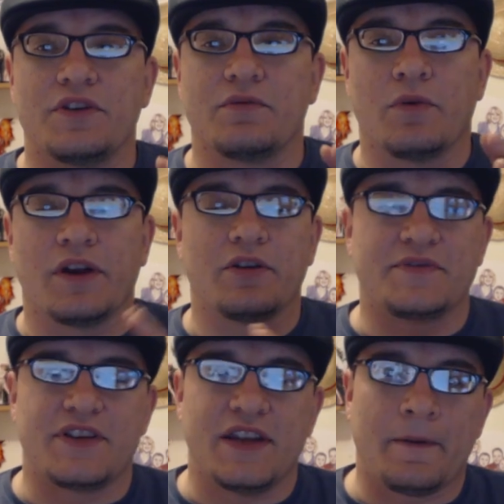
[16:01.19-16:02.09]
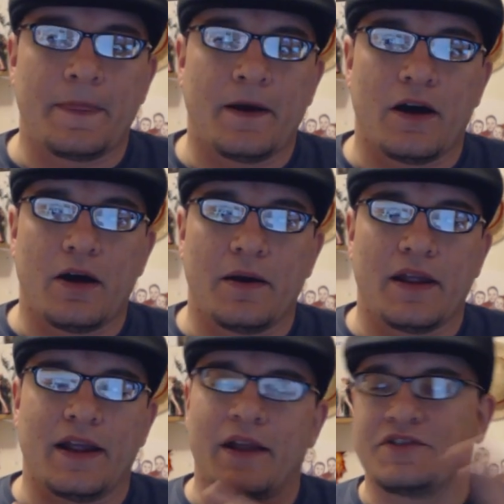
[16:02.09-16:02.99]
uh, we, we wind up seeing uh,
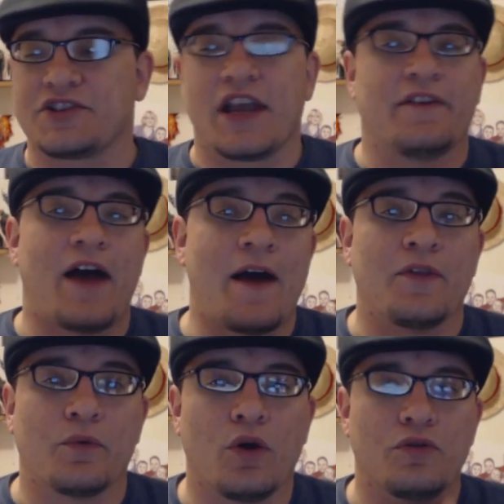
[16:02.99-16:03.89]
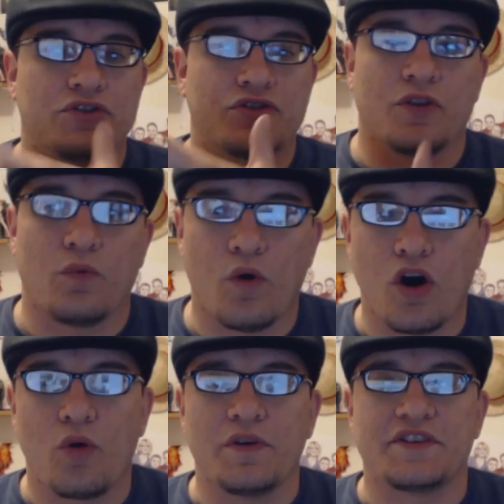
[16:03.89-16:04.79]
just kind of on the road to the wall.